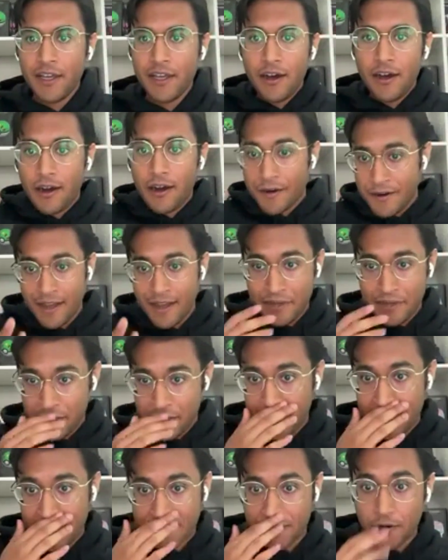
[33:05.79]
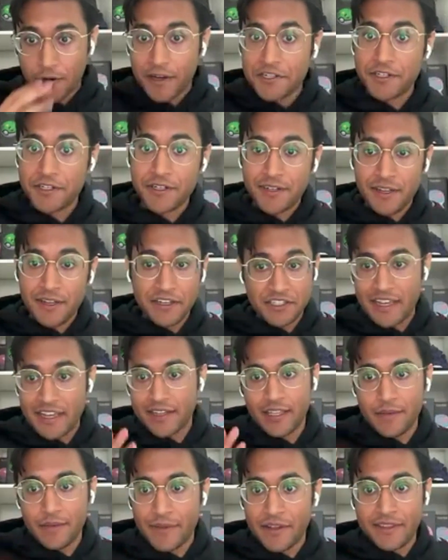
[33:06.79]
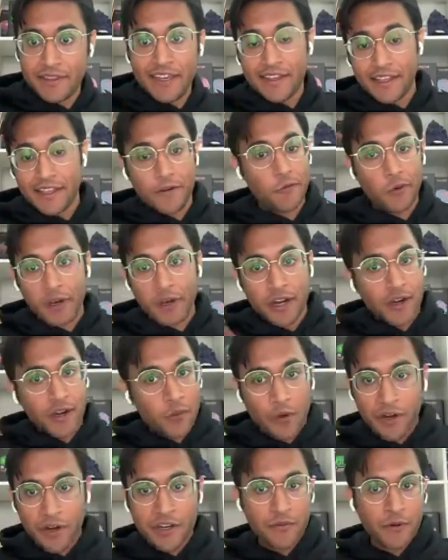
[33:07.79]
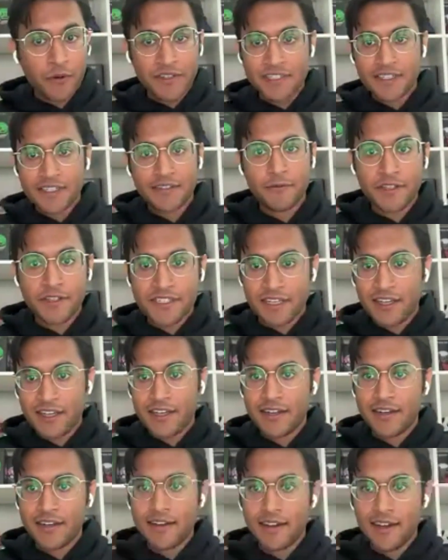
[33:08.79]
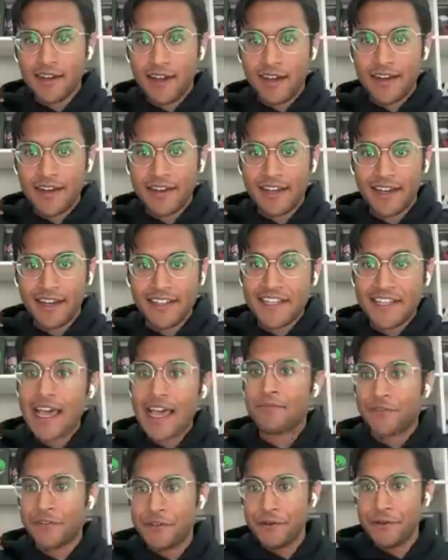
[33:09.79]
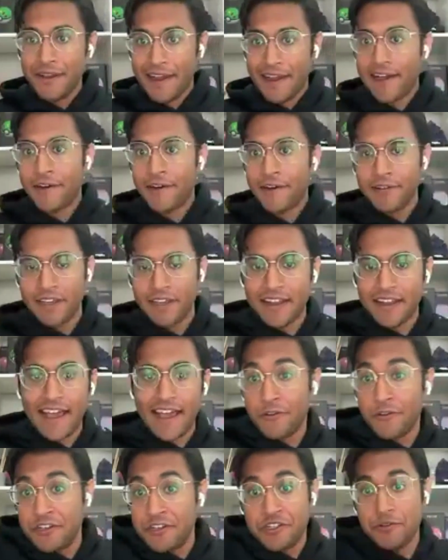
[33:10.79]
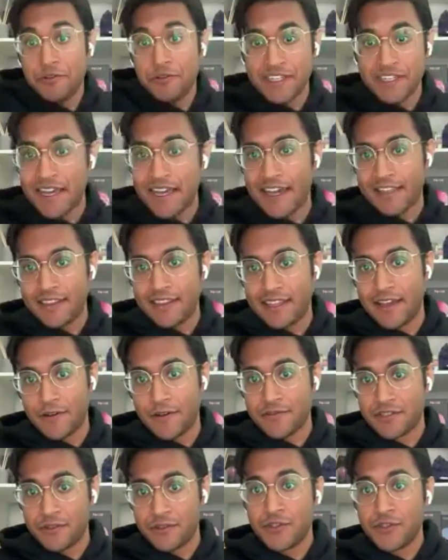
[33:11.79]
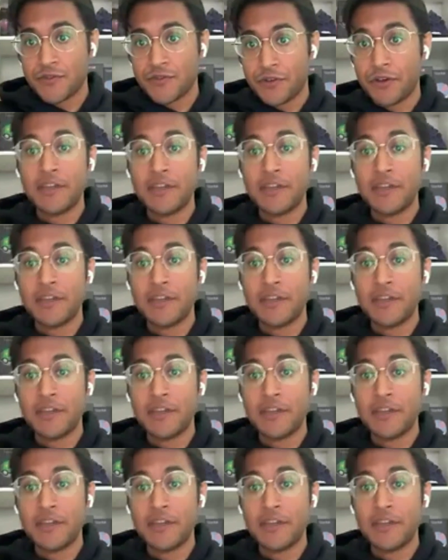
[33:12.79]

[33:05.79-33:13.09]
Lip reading: Arnab here has a question exactly about that. Like, what's on tap for you now, and how did you decide that was useful?